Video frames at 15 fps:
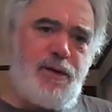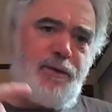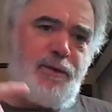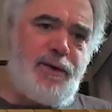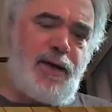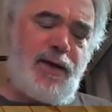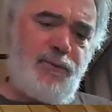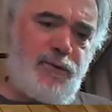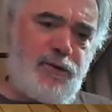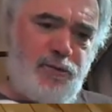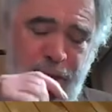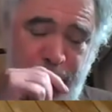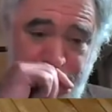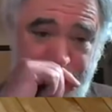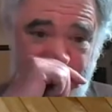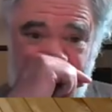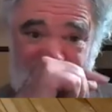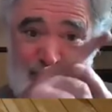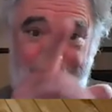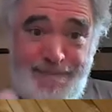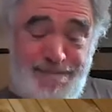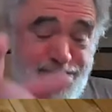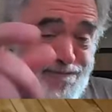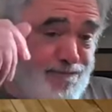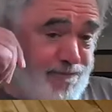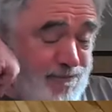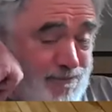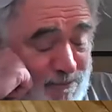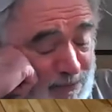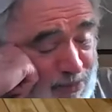okay, which may be
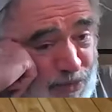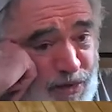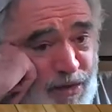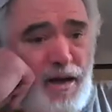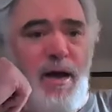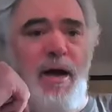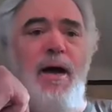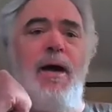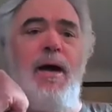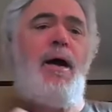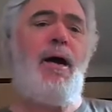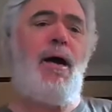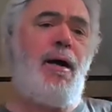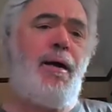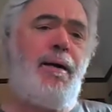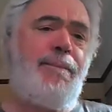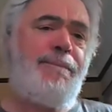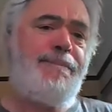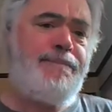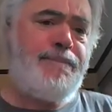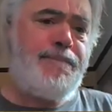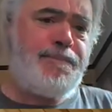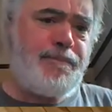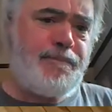um,